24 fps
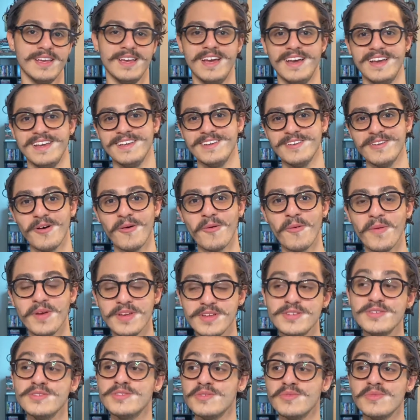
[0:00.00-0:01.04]

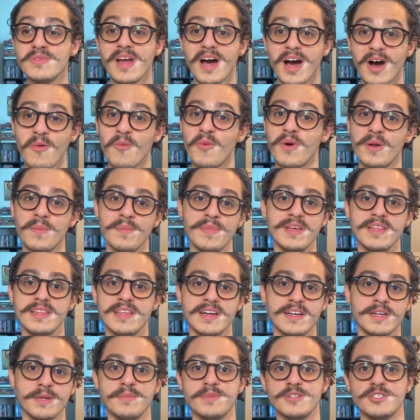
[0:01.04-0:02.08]
You do not wanna be
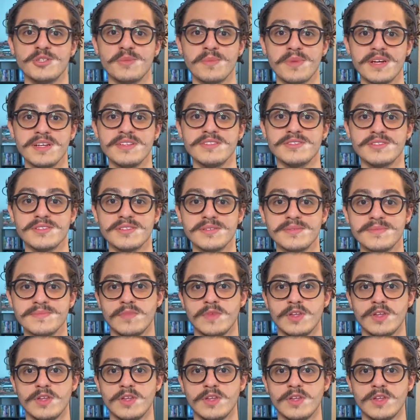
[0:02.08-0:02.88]
that commission painter.